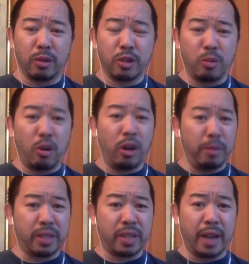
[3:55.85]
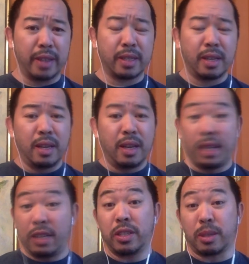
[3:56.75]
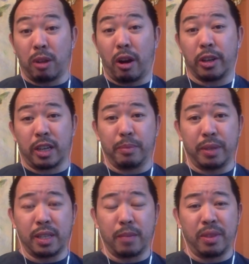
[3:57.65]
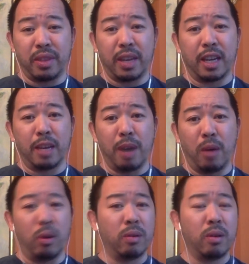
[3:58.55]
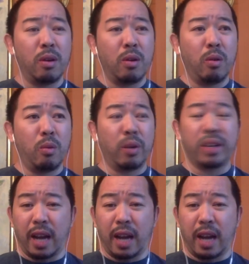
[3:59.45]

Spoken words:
small and mid-sized, and even some large companies have been thinking about, well, what is